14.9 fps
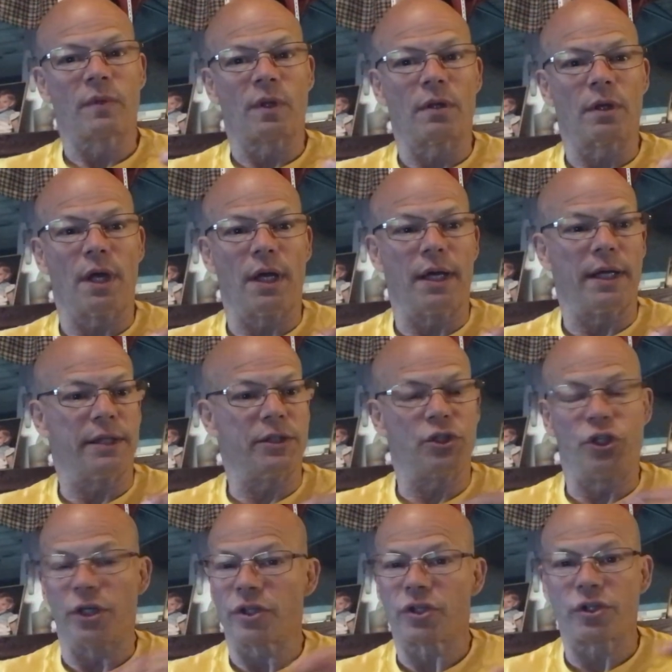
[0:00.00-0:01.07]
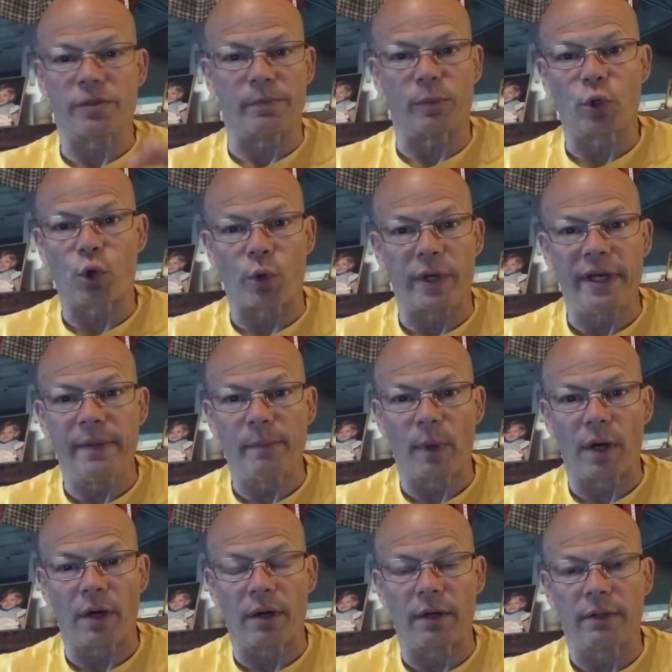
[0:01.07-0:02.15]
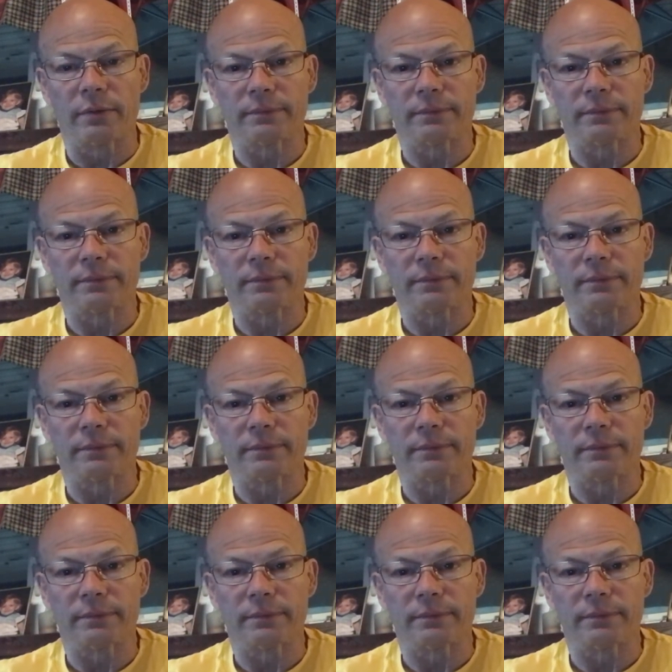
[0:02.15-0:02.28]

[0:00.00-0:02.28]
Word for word: uh, just some creamer,